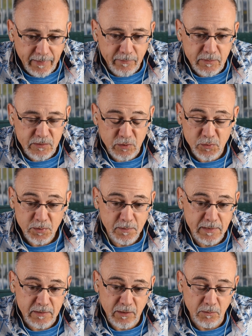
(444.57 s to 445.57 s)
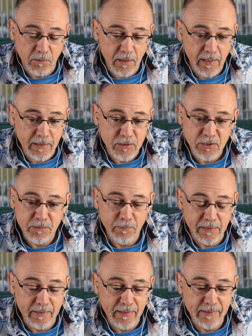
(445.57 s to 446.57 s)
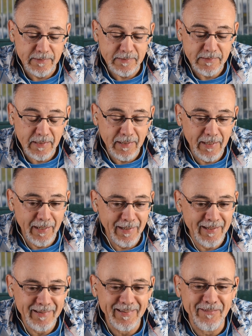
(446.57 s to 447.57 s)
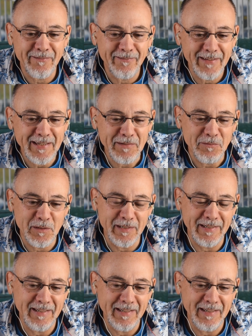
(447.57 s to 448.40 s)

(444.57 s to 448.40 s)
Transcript: and it was a treat to watch because Lafitte